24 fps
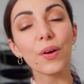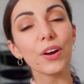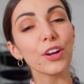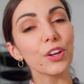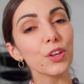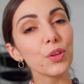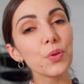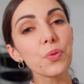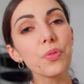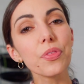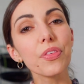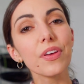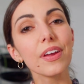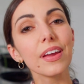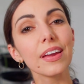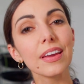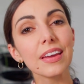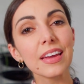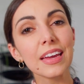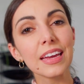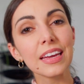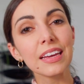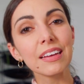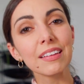are you
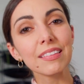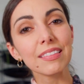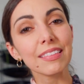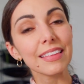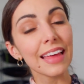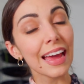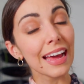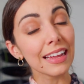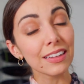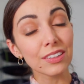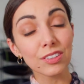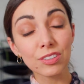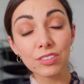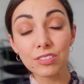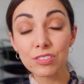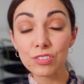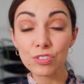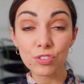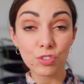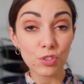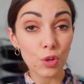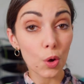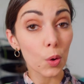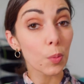thinking, that looks
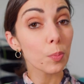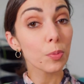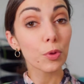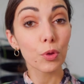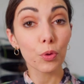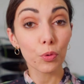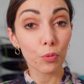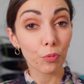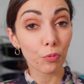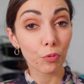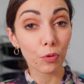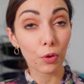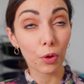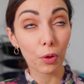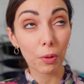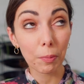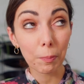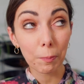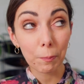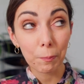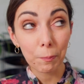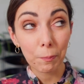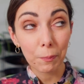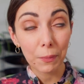so
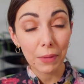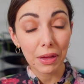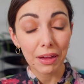beautiful?